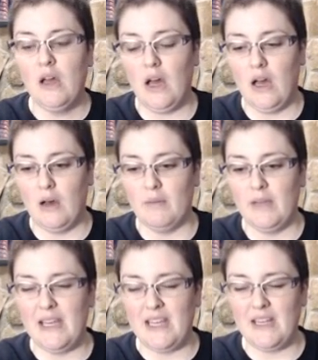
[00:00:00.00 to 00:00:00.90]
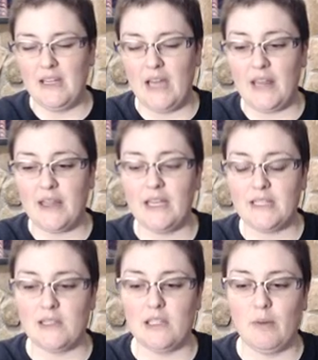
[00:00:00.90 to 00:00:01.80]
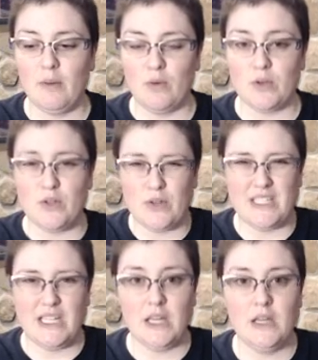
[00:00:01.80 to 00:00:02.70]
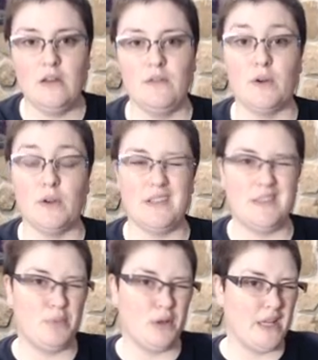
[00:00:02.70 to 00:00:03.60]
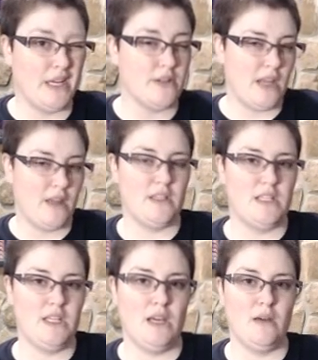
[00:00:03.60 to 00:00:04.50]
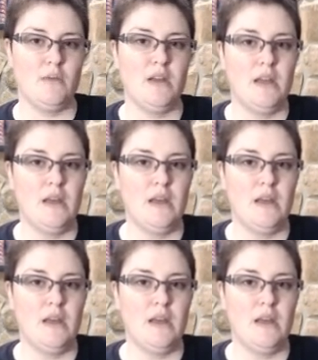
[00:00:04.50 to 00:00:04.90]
I think it's a little bit more restricting for the players and the DM,